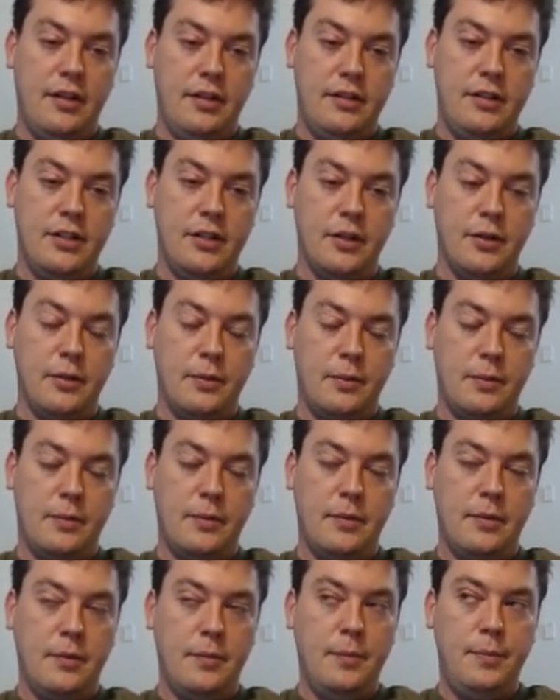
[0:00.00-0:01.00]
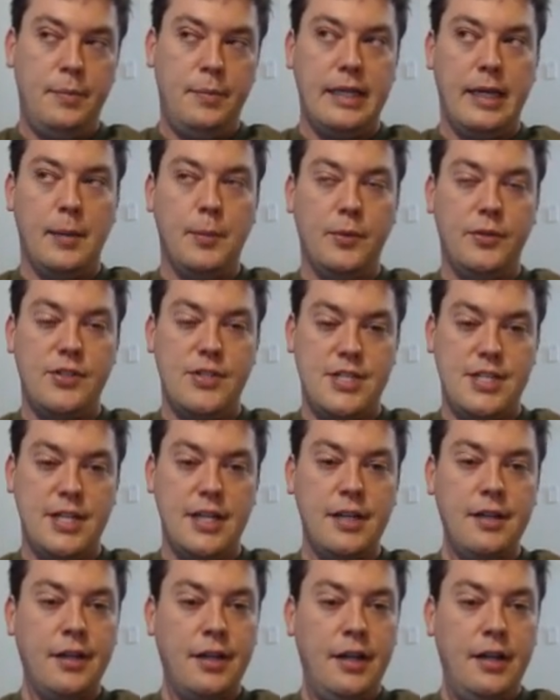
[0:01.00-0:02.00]
being able to
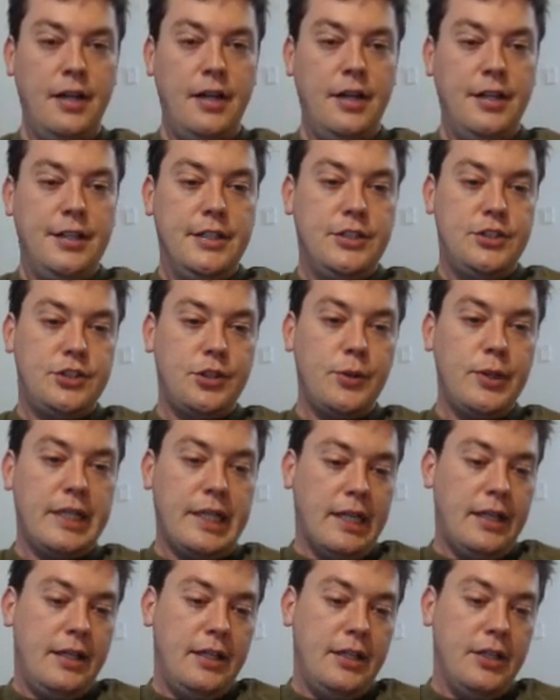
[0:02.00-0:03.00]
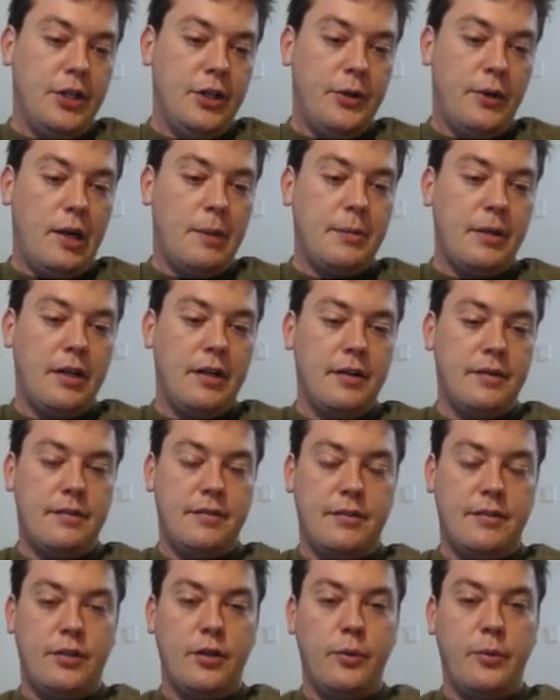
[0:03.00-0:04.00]
see. So again, I'm going
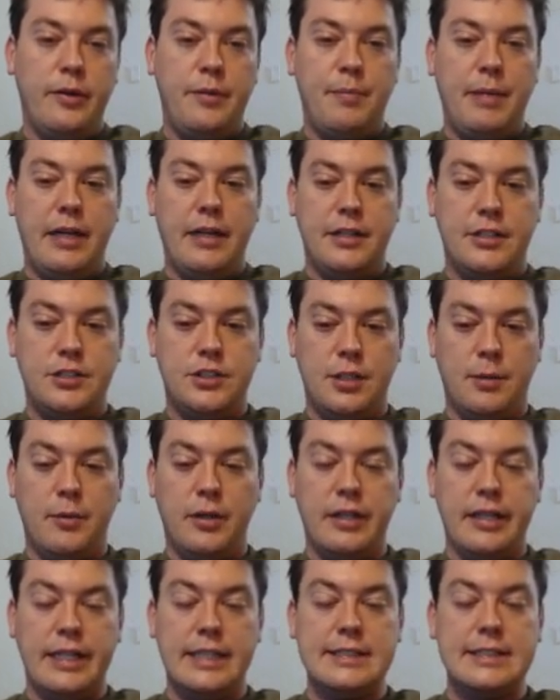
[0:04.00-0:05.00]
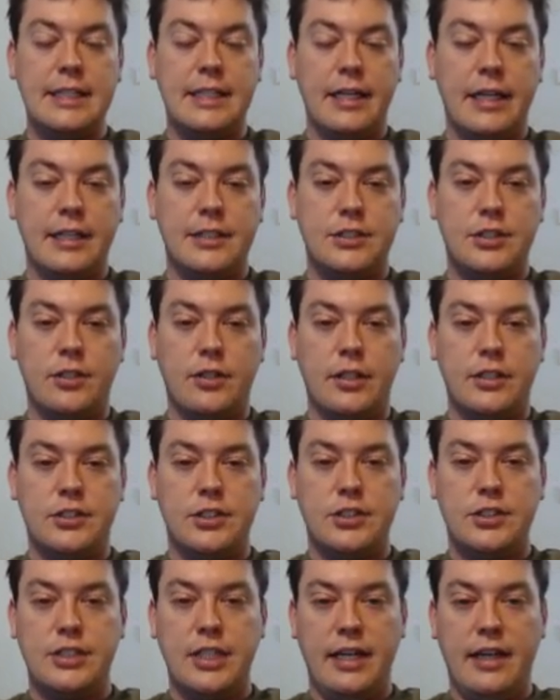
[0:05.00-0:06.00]
to go with my somewhat lazy answer and
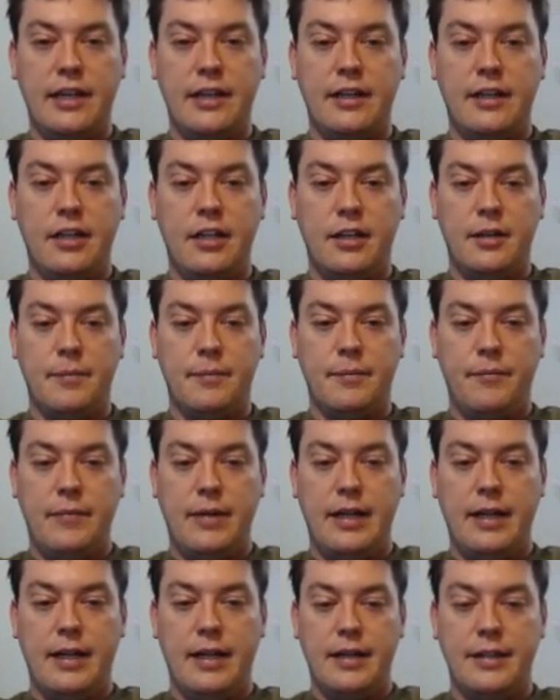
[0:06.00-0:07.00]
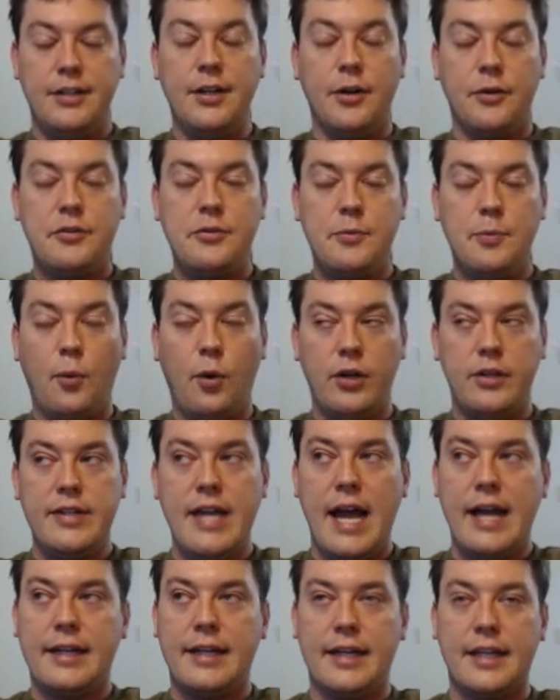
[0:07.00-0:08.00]
just say, more
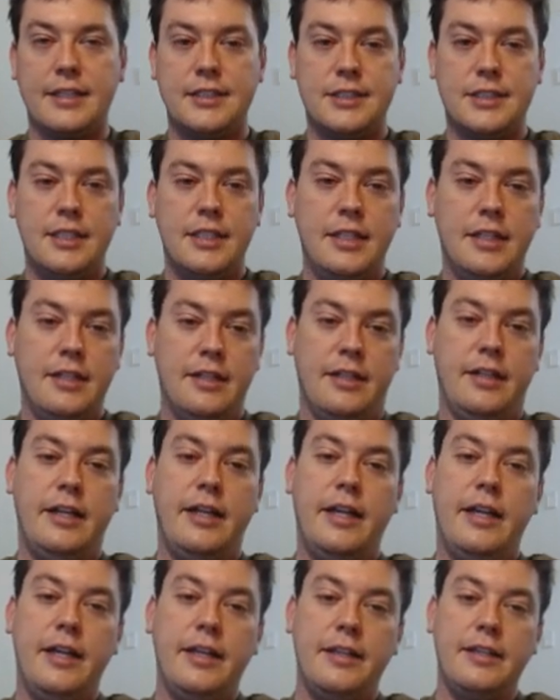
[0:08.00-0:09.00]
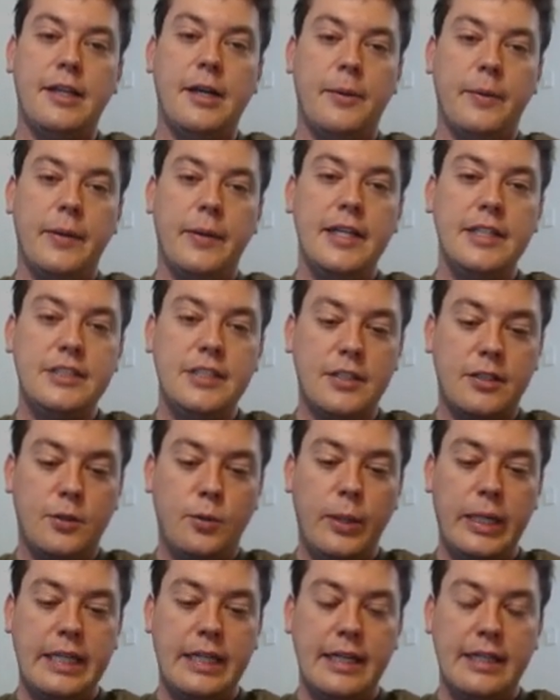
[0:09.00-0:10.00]
tactics. It is a
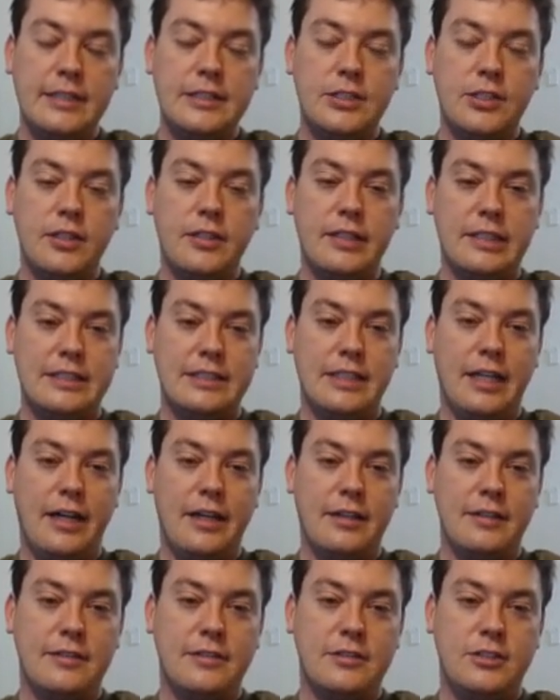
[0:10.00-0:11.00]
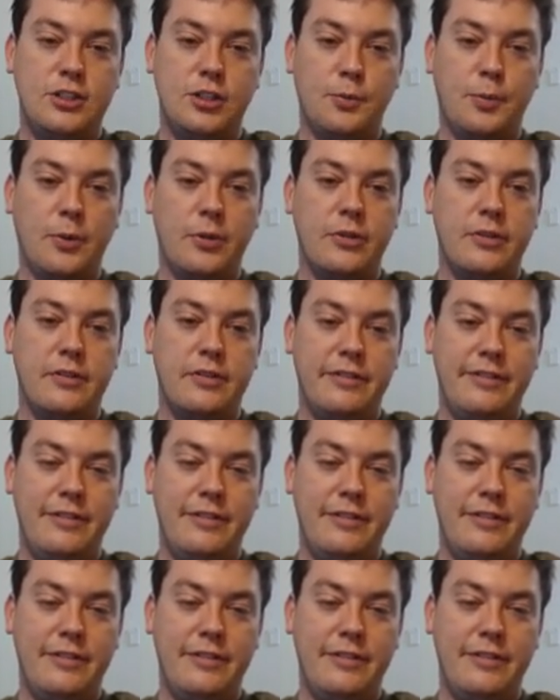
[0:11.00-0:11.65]
quick answer. It's not a super,